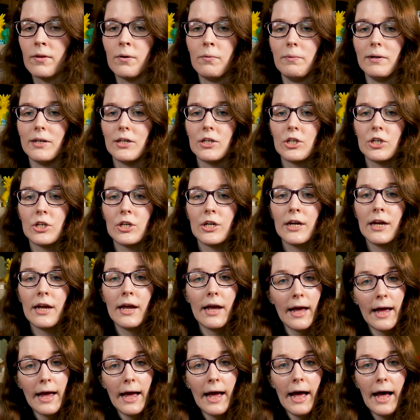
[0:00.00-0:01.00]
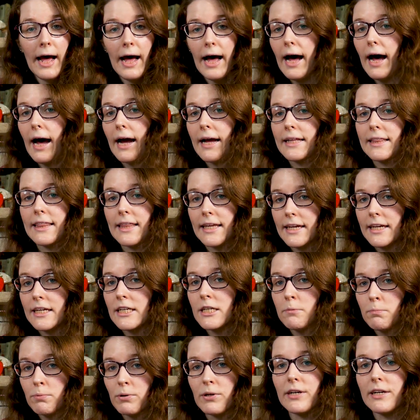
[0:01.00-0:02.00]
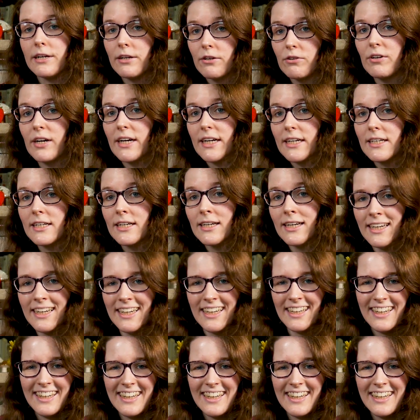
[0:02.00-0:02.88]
which I think is pretty great.